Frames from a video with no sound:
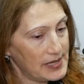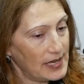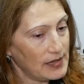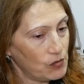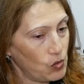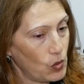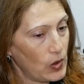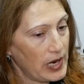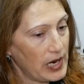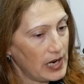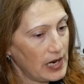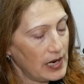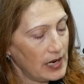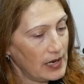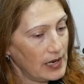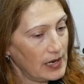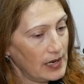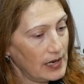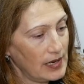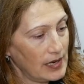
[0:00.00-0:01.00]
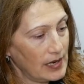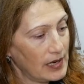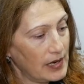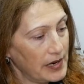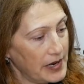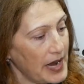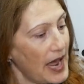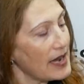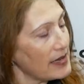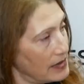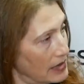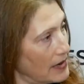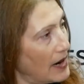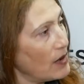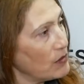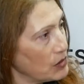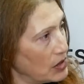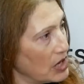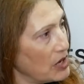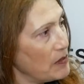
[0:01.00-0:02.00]
that we create
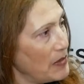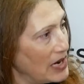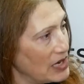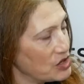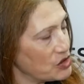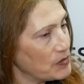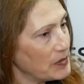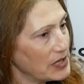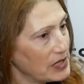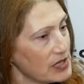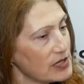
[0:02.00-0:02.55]
around key management,